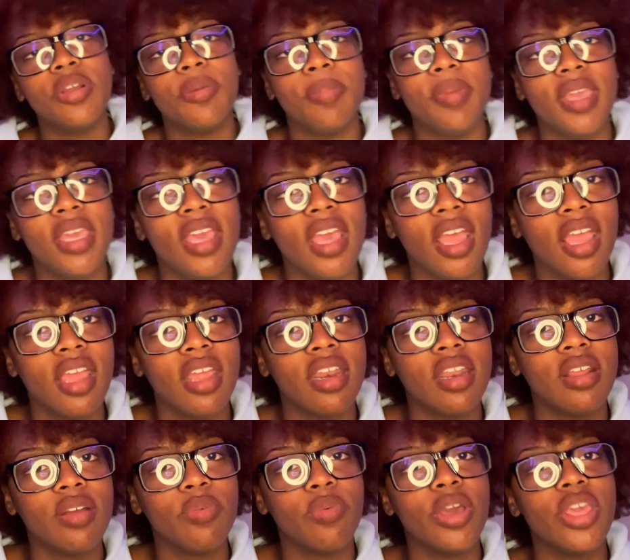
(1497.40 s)
to be at
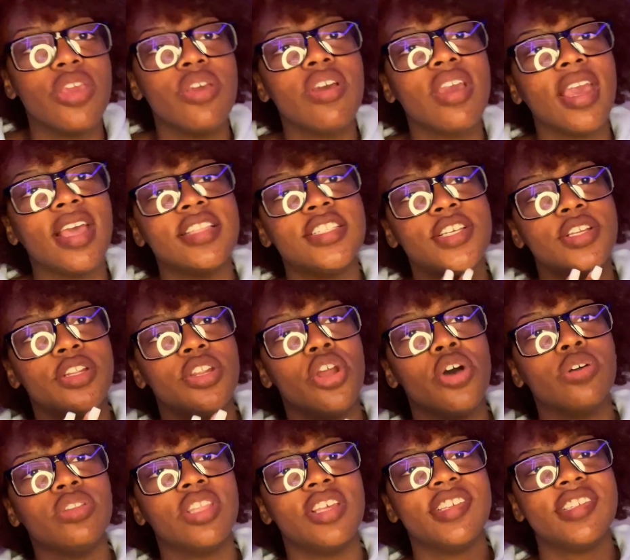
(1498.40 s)
when you get to
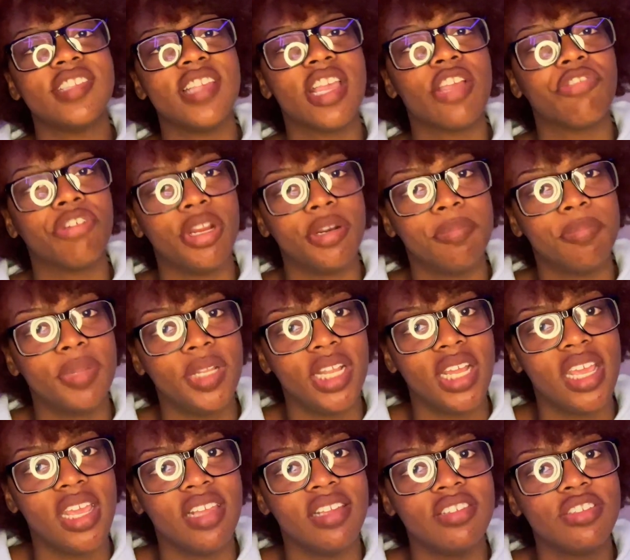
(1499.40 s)
know the secret
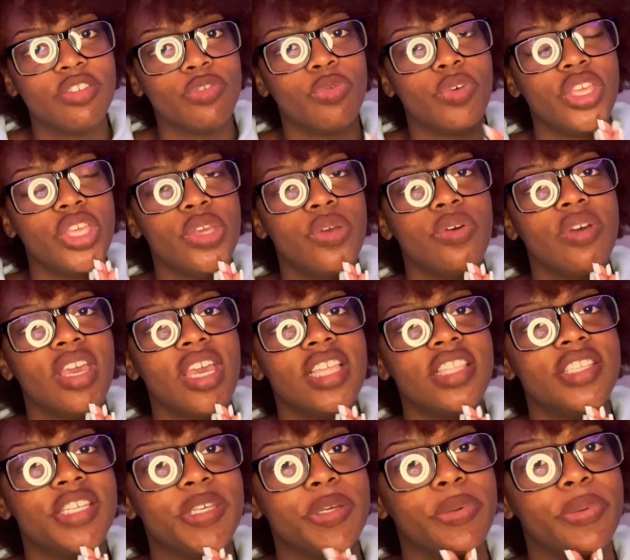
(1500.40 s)
place, when you get
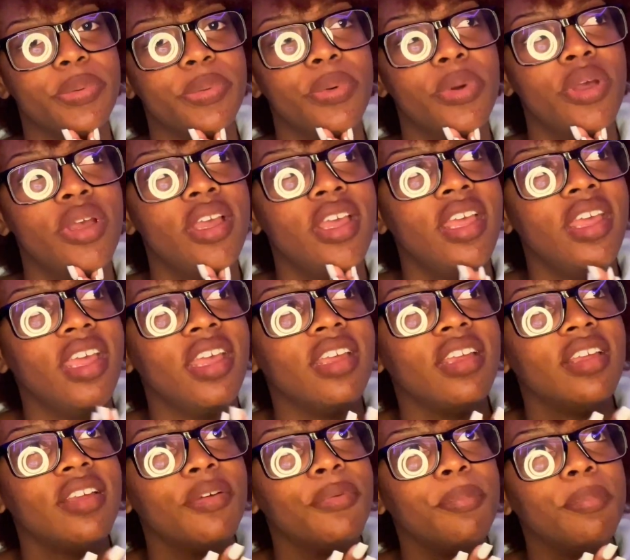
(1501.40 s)
to
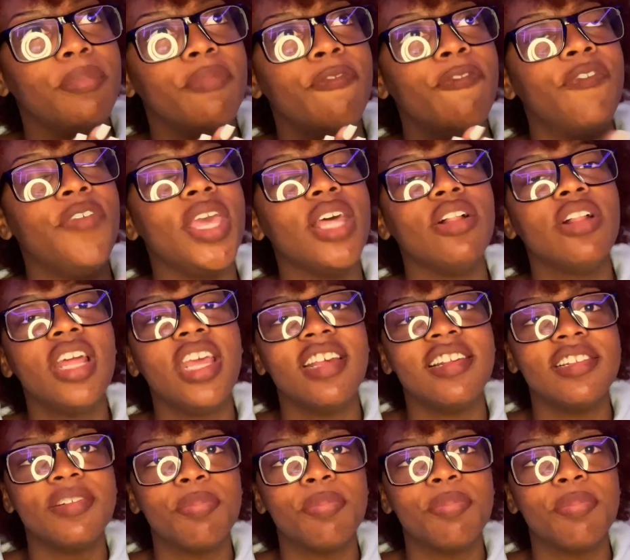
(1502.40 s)
feel his